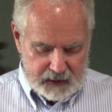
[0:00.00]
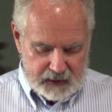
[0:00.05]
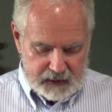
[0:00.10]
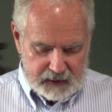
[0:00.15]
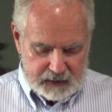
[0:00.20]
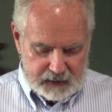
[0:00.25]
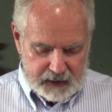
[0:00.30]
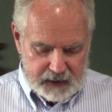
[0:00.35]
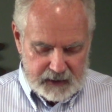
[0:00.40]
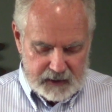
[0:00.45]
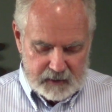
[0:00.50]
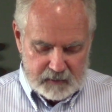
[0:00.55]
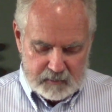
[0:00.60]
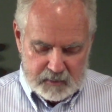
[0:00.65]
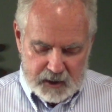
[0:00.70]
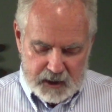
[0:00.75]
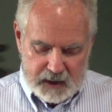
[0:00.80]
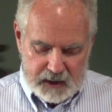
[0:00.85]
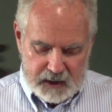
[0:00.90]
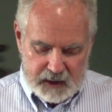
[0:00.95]
let it
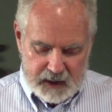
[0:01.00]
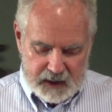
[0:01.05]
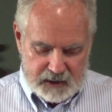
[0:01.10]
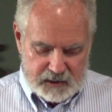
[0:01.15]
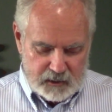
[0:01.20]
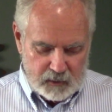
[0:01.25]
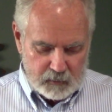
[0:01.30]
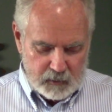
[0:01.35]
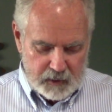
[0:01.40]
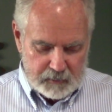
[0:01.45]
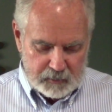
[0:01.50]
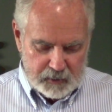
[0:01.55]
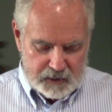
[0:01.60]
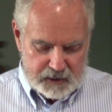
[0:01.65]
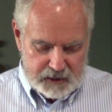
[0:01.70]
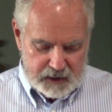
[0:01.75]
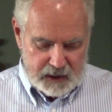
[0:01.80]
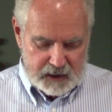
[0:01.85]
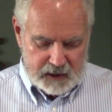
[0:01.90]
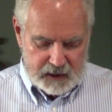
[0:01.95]
be as a
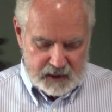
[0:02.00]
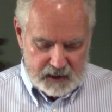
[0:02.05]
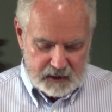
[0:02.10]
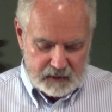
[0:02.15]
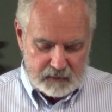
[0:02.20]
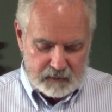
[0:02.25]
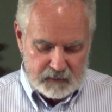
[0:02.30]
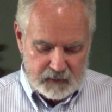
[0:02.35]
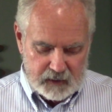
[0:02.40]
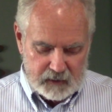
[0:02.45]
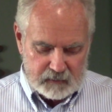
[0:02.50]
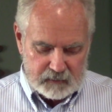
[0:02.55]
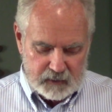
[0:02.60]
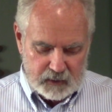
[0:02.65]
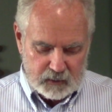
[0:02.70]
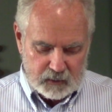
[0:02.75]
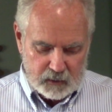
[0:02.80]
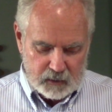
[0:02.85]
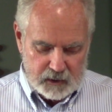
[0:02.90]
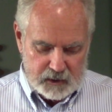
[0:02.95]
representative of the
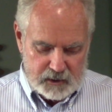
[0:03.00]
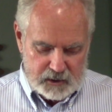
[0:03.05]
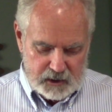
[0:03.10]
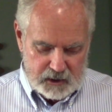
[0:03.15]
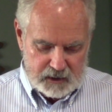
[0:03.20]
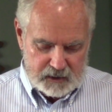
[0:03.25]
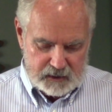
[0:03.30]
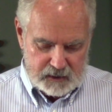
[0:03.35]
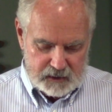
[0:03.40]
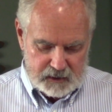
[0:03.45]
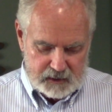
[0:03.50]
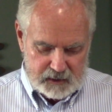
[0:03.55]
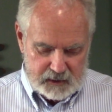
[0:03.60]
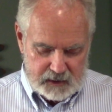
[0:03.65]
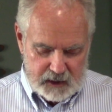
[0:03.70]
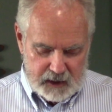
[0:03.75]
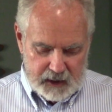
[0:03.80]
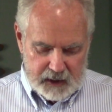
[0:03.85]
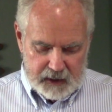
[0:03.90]
Lord Jesus,